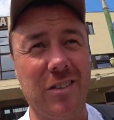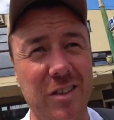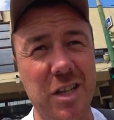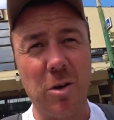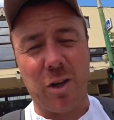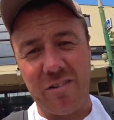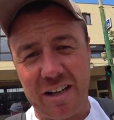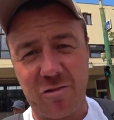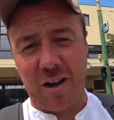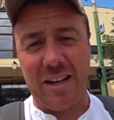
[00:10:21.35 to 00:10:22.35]
There's no
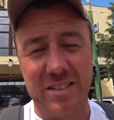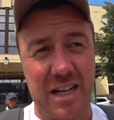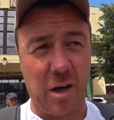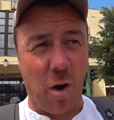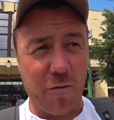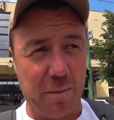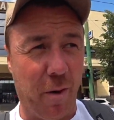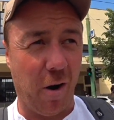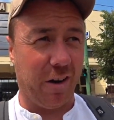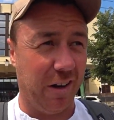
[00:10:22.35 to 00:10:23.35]
direct trains that go over the
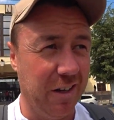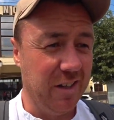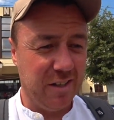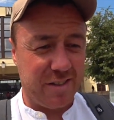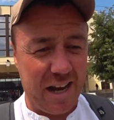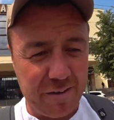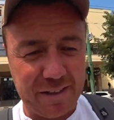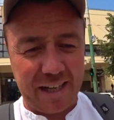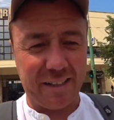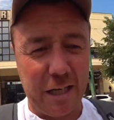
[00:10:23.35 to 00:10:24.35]
border, so you have to
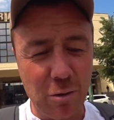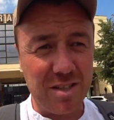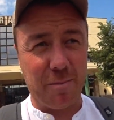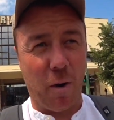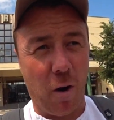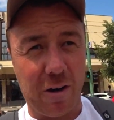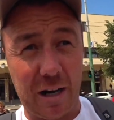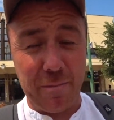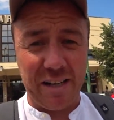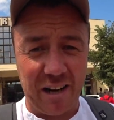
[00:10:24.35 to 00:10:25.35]
get close to the border
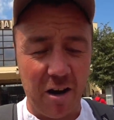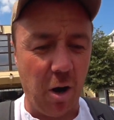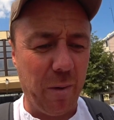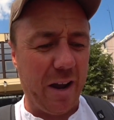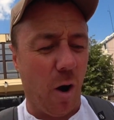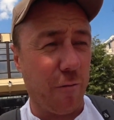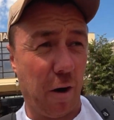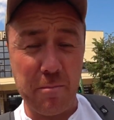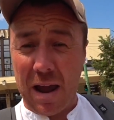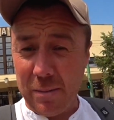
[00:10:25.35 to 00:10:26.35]
and make your own way
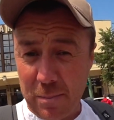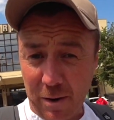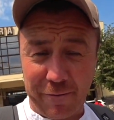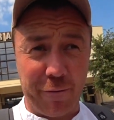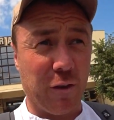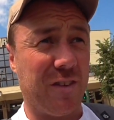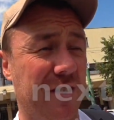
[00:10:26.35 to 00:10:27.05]
over, maybe by foot.